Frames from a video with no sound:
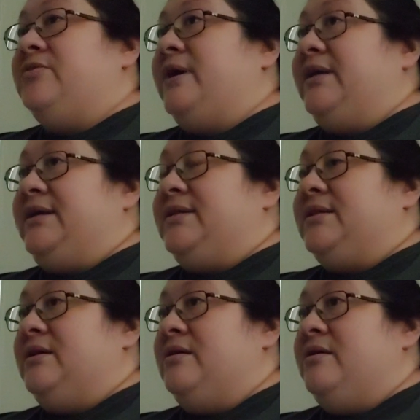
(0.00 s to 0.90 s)
to at
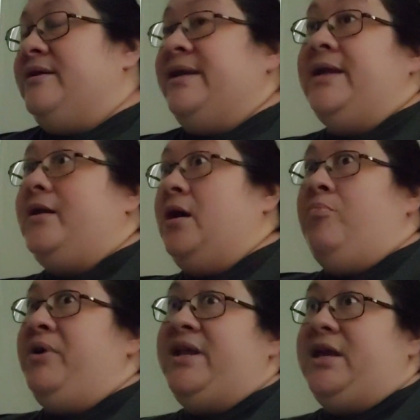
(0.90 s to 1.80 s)
least knit a
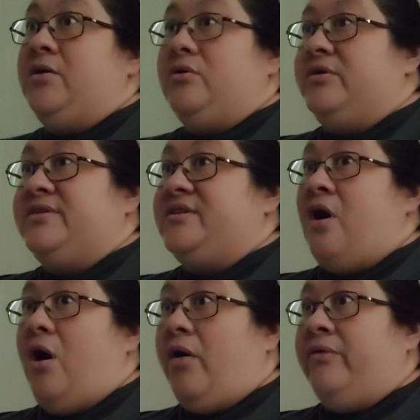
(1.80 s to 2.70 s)
beanie or a
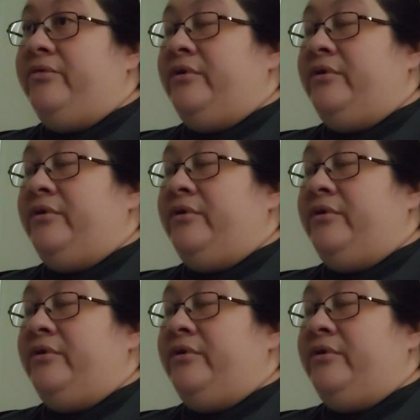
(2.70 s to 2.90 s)
scarf.